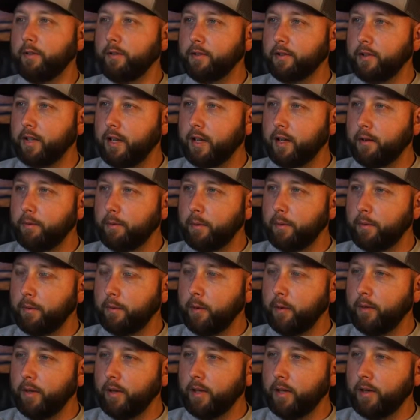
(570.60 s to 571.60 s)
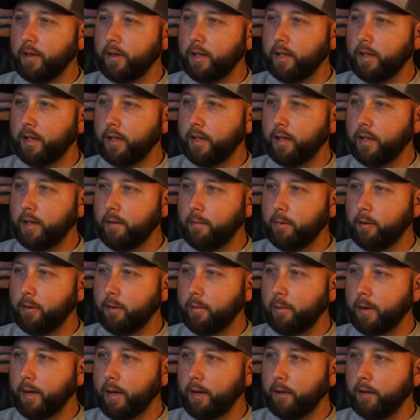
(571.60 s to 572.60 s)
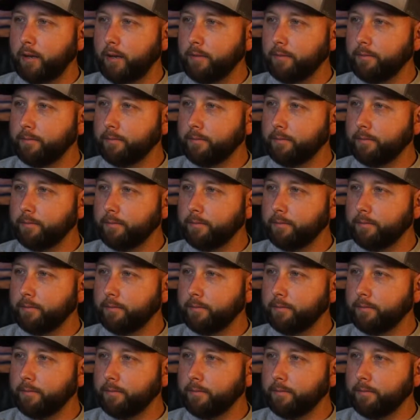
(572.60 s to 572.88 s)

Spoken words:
is not promoting it anymore, apparently.